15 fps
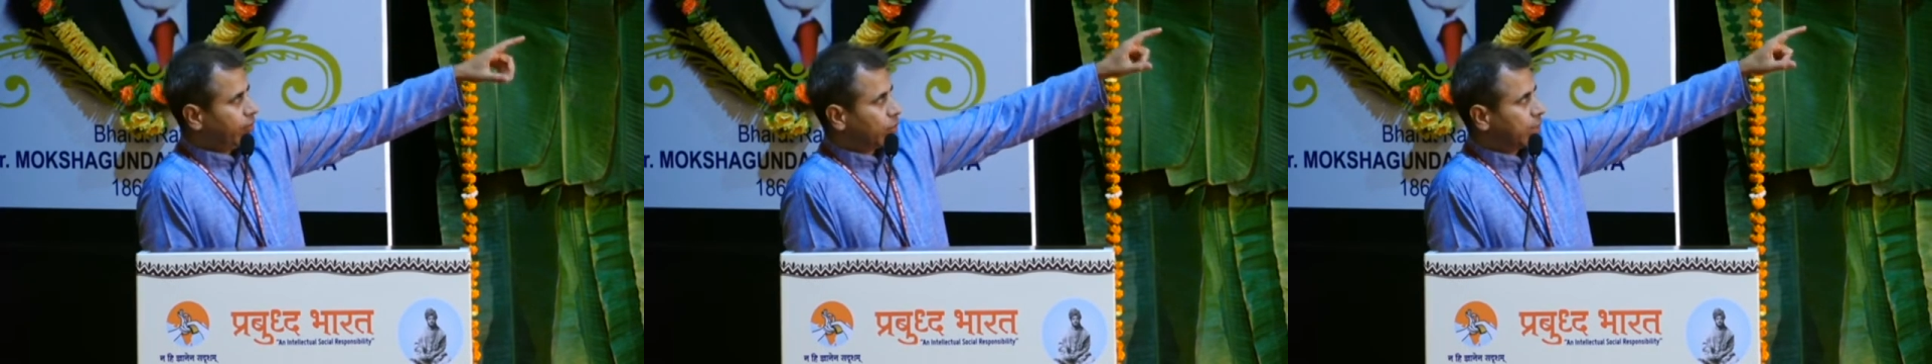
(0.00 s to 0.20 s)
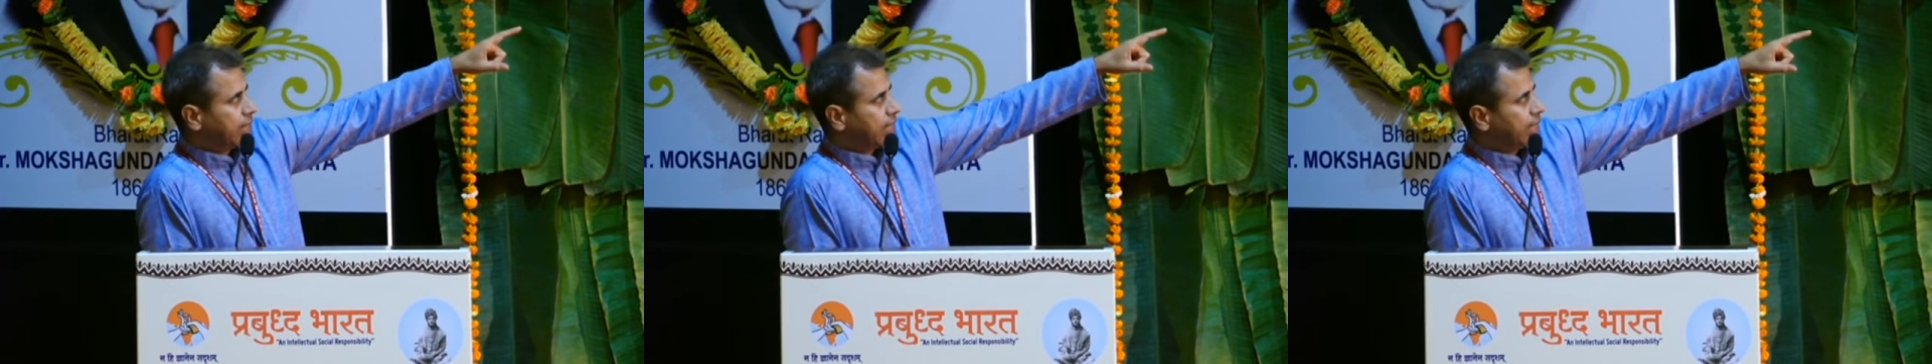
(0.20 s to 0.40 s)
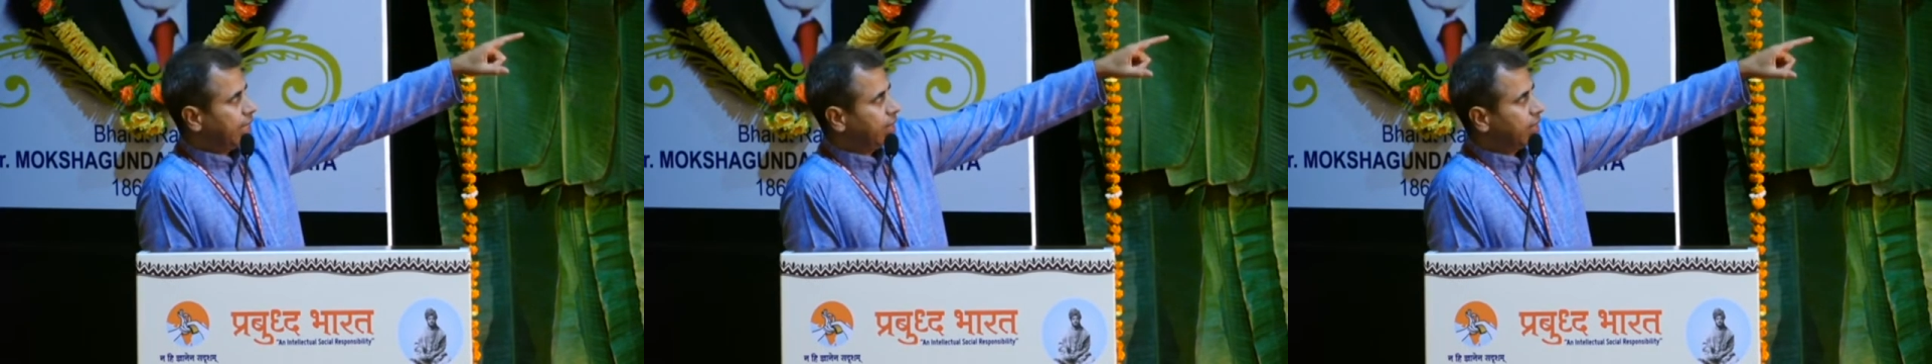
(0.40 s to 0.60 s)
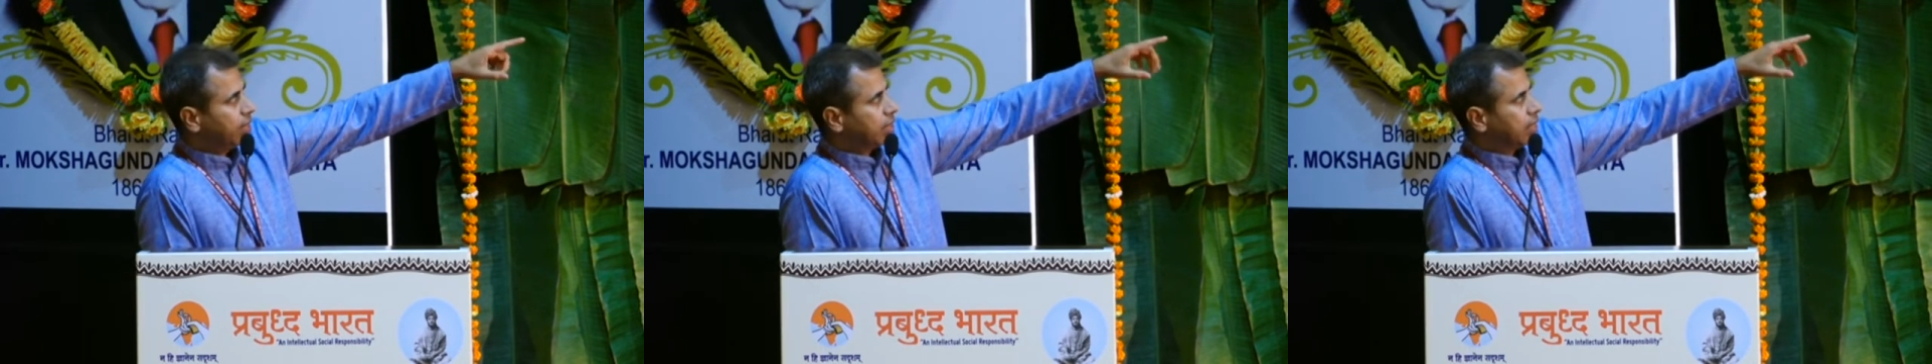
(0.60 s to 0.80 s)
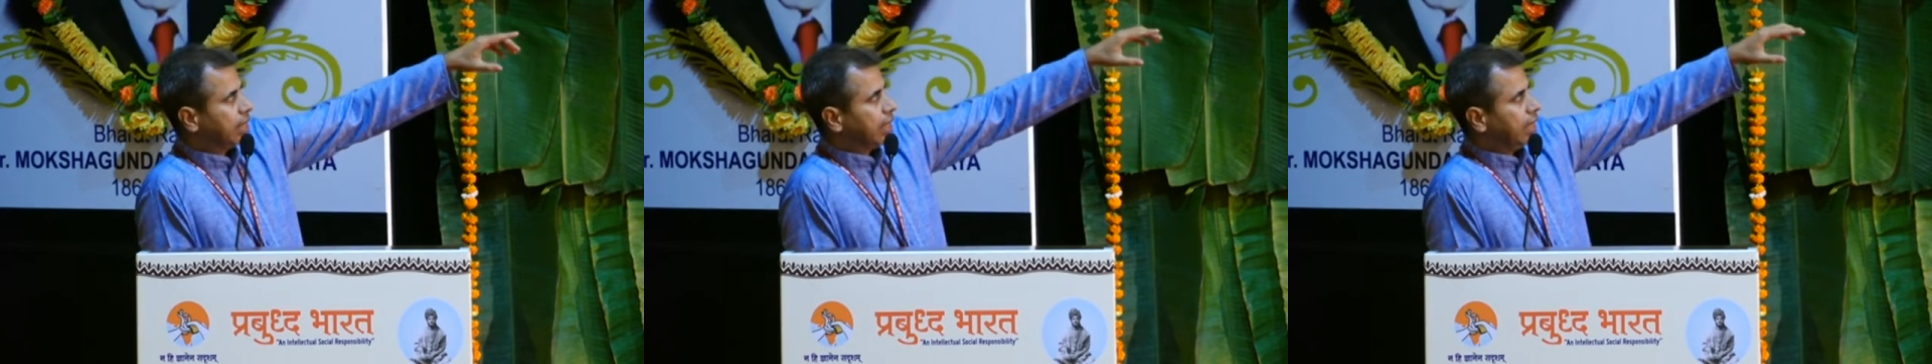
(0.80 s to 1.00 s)
What they're saying
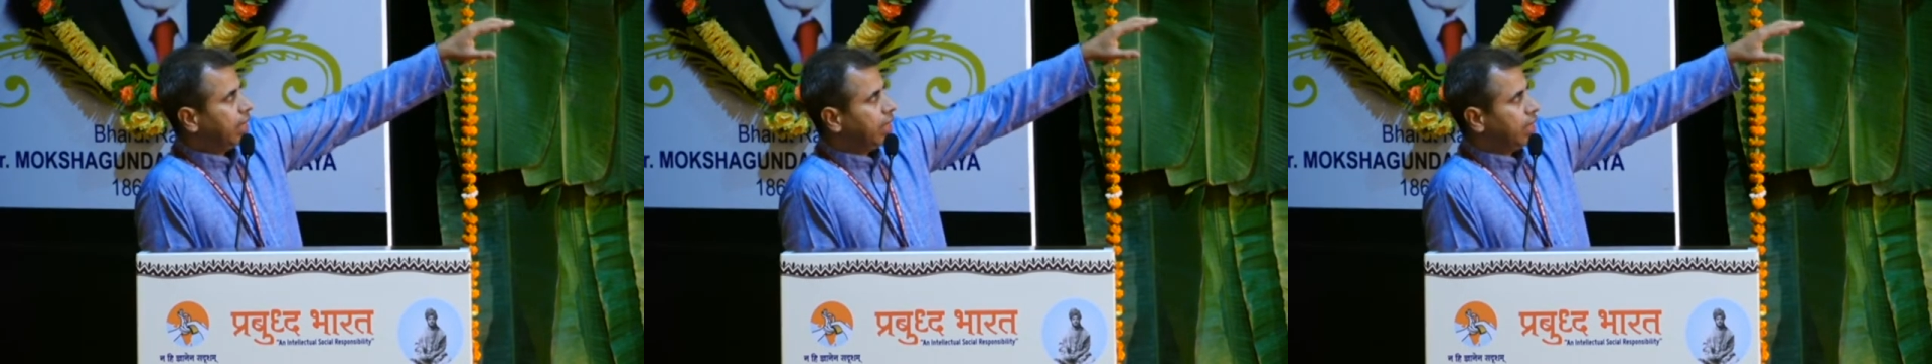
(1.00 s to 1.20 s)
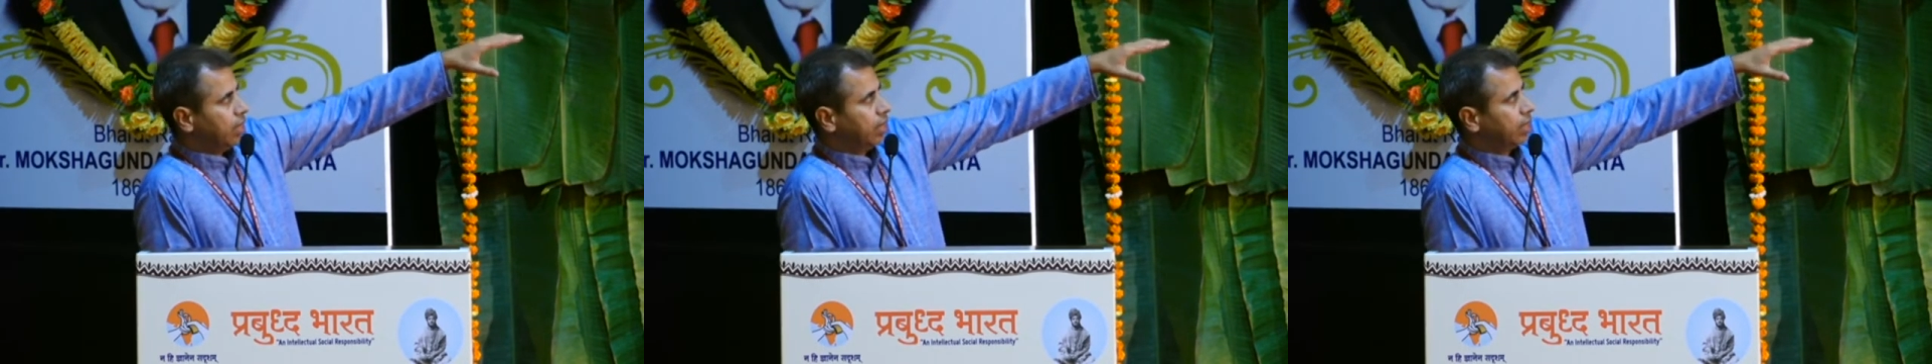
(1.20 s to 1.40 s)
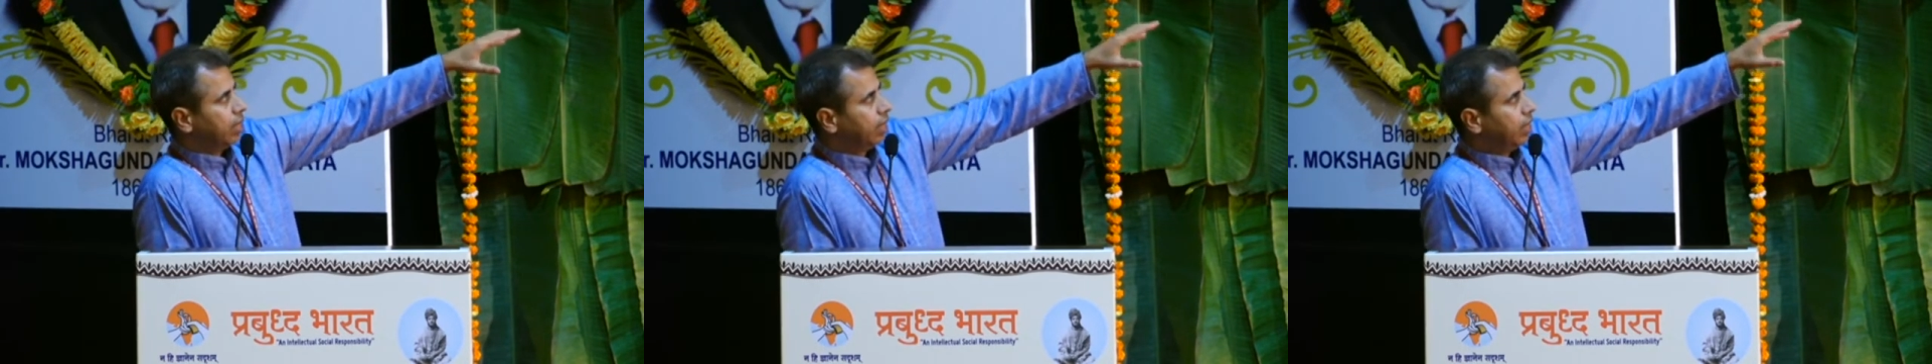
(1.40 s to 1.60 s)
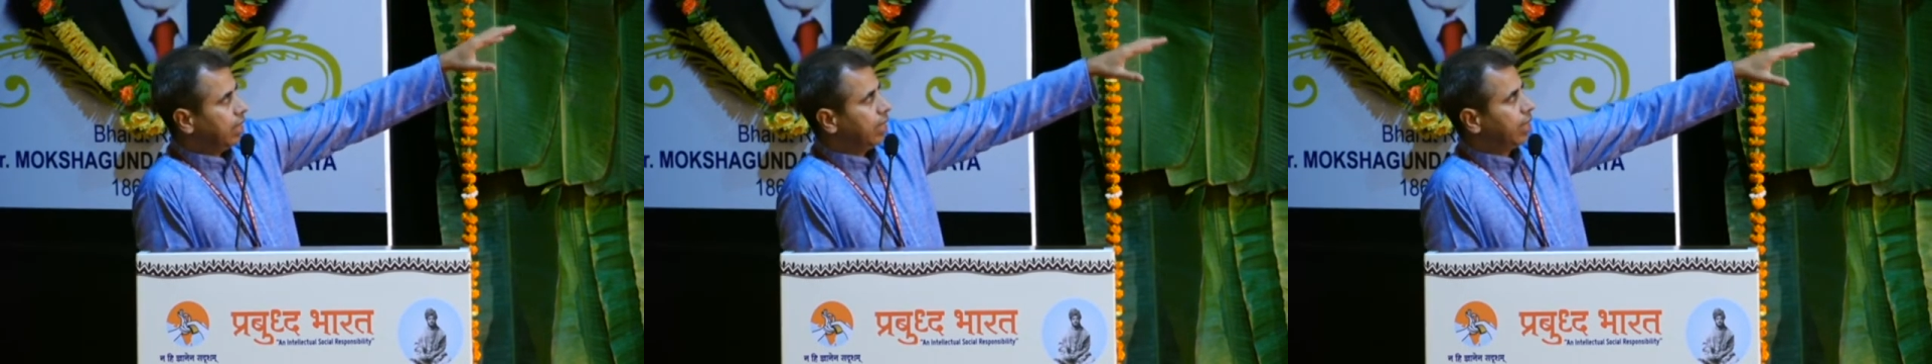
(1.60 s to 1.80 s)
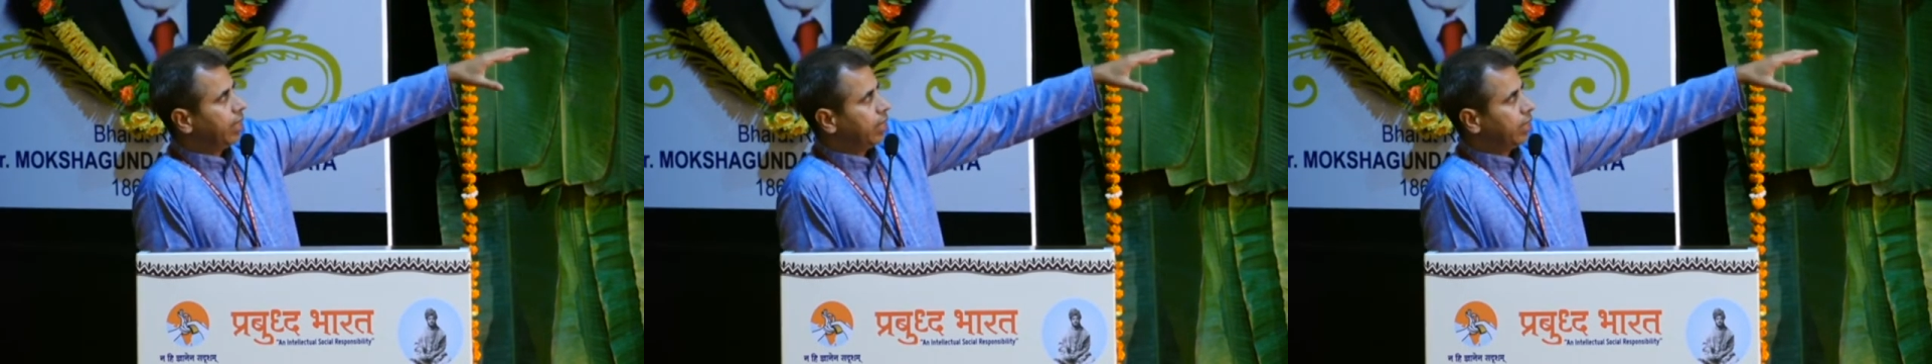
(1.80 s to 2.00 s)
is, in
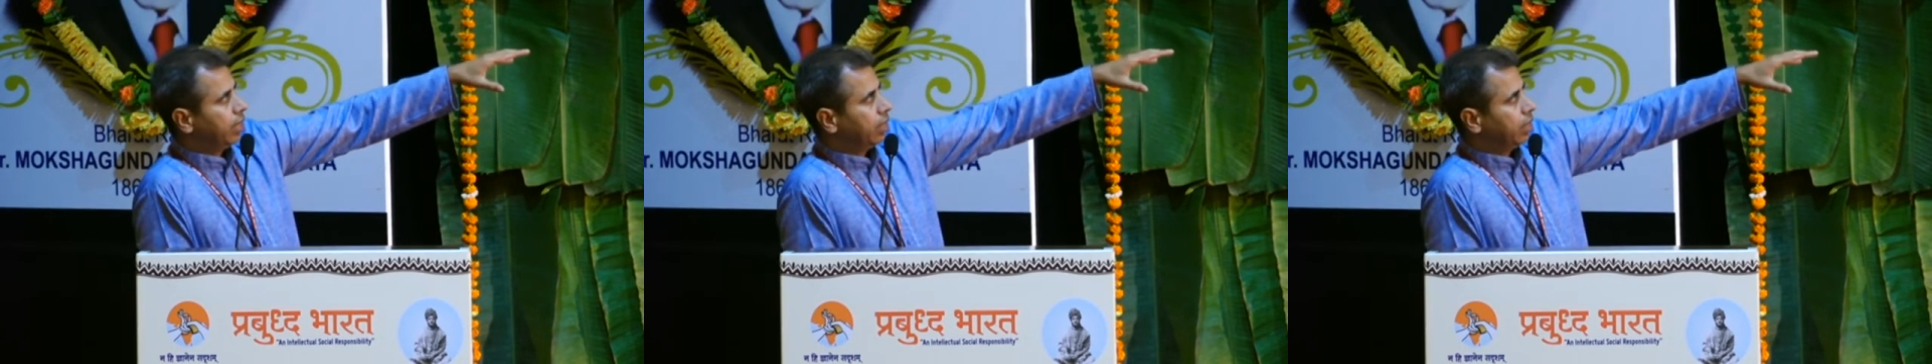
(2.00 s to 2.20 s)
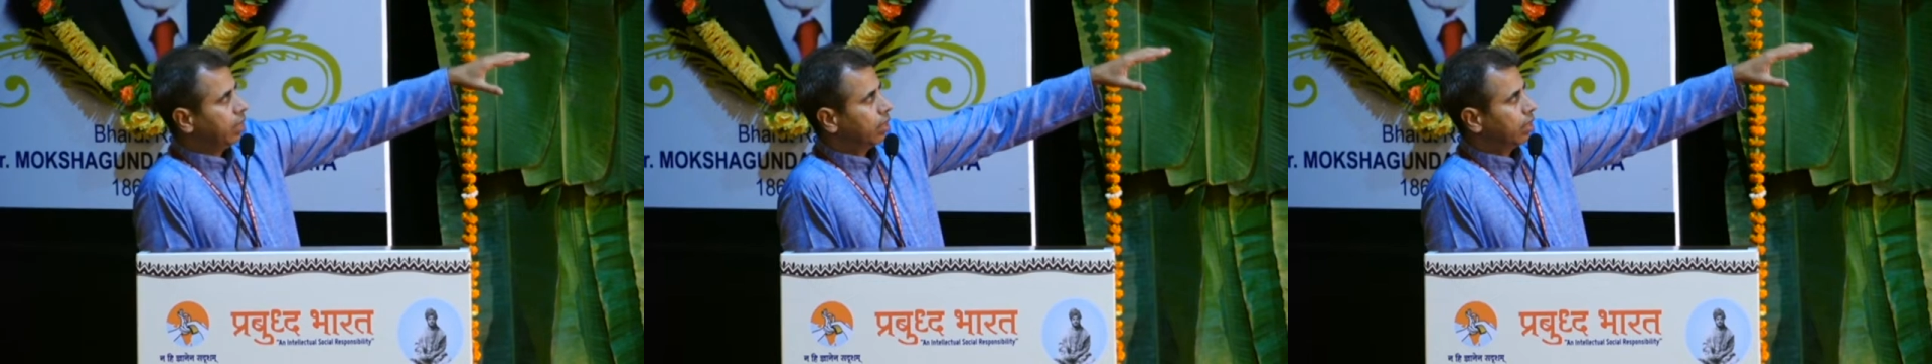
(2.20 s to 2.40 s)
1318,